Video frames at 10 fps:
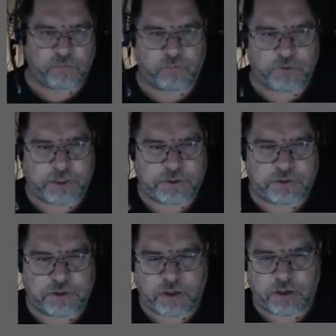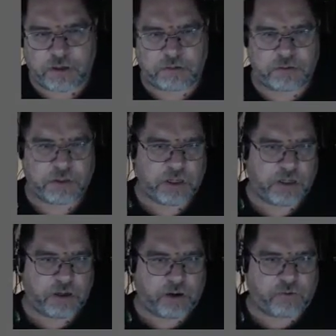rotation yaw,
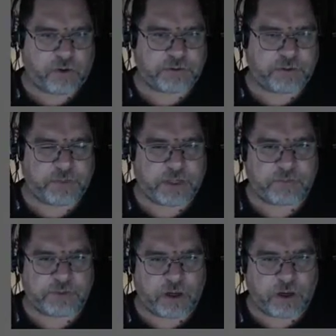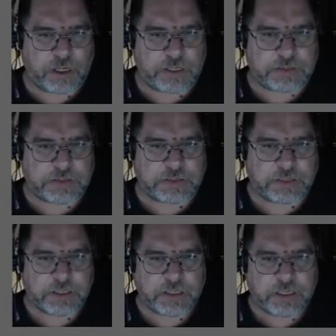our crosshair becomes on,
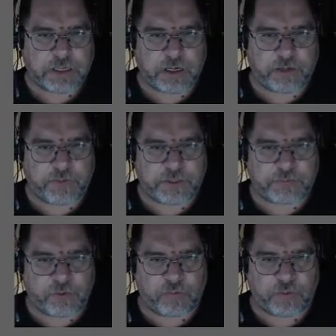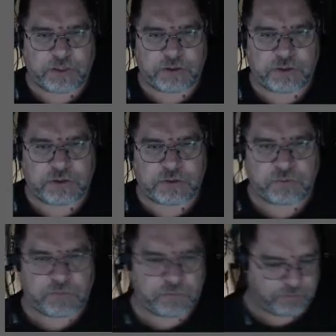and at this point we need
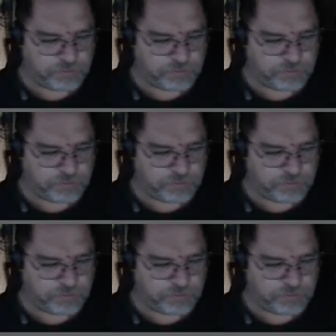to